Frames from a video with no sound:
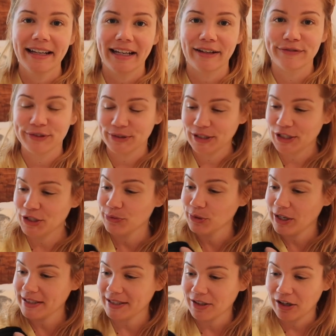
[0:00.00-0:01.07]
If only you
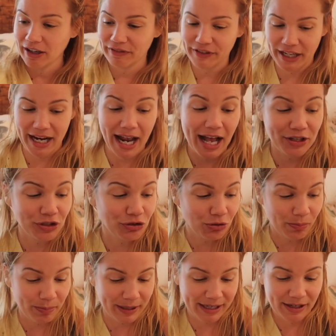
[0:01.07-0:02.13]
were as confident as you
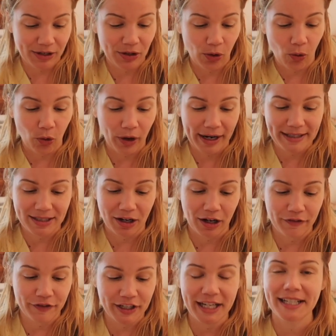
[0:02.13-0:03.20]
appear or as
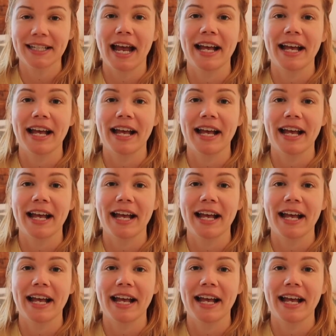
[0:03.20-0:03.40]
confident